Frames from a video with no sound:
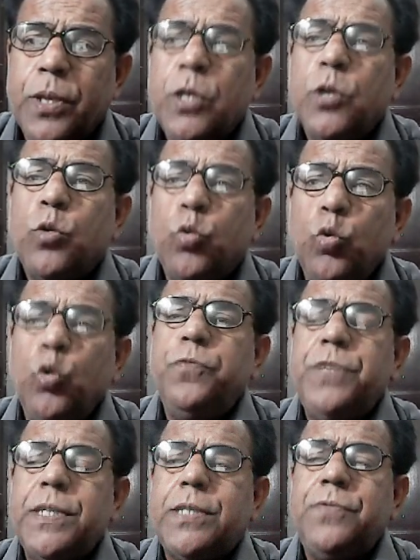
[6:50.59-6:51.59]
to
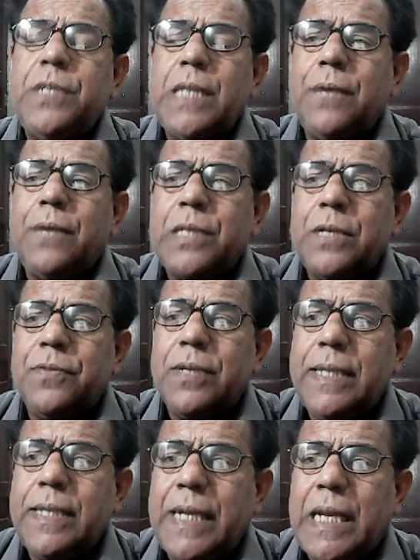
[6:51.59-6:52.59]
which we have given
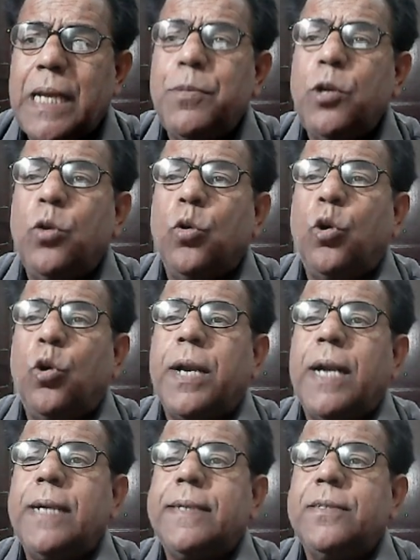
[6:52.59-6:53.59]
the name
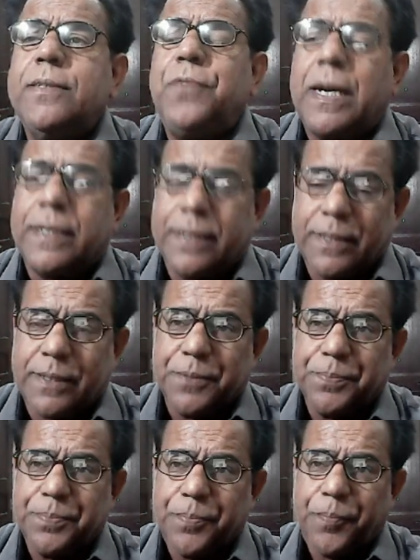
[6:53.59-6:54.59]
Lorentz factor.
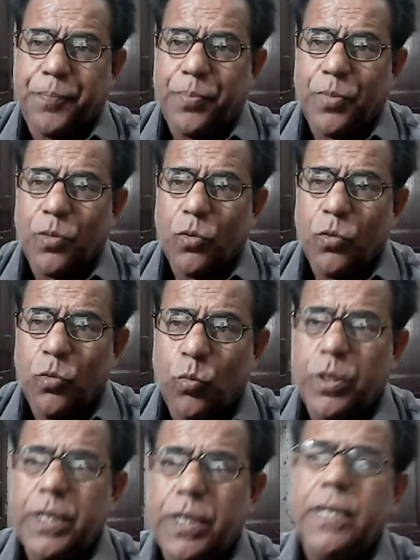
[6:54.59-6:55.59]

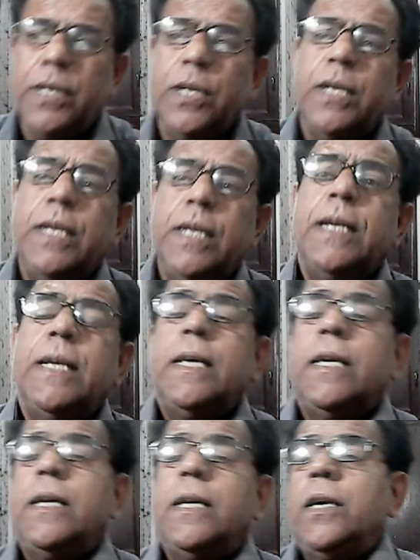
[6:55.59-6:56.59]
Okay,
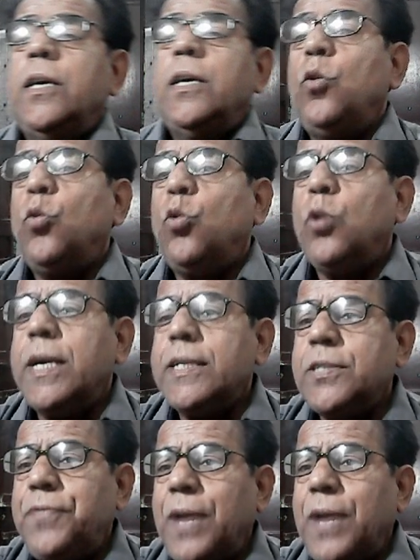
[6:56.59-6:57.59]
Lorentz
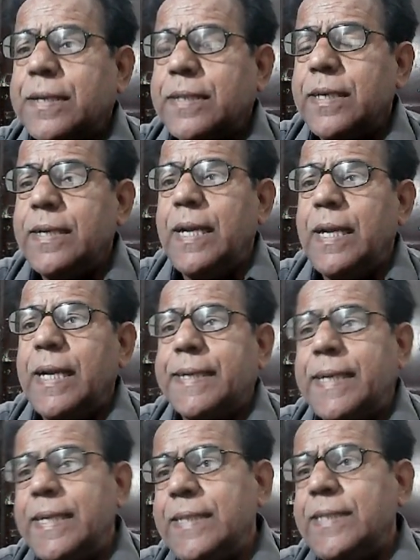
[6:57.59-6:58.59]
factor
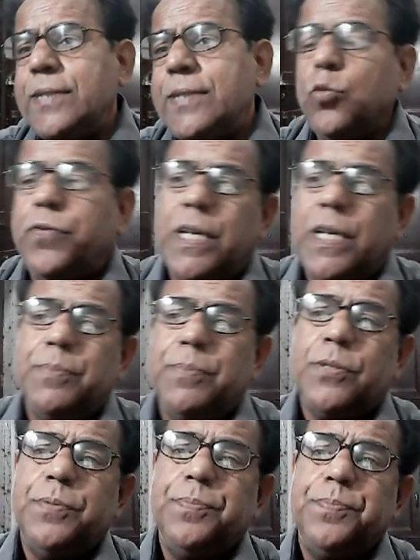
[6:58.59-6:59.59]
relating the two frames.
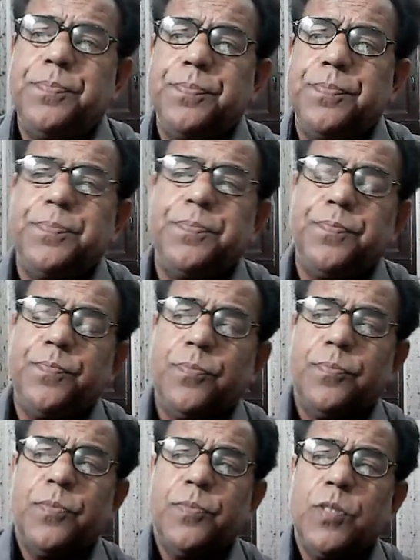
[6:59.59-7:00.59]

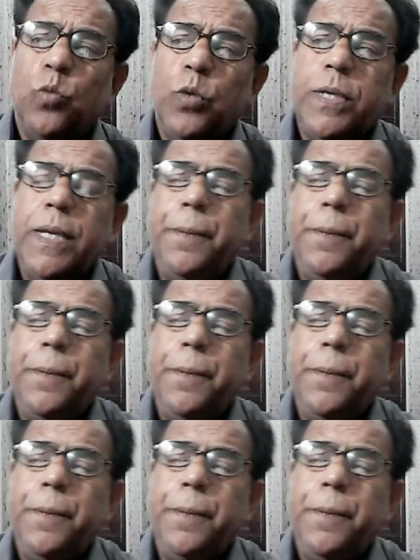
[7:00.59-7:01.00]
Okay,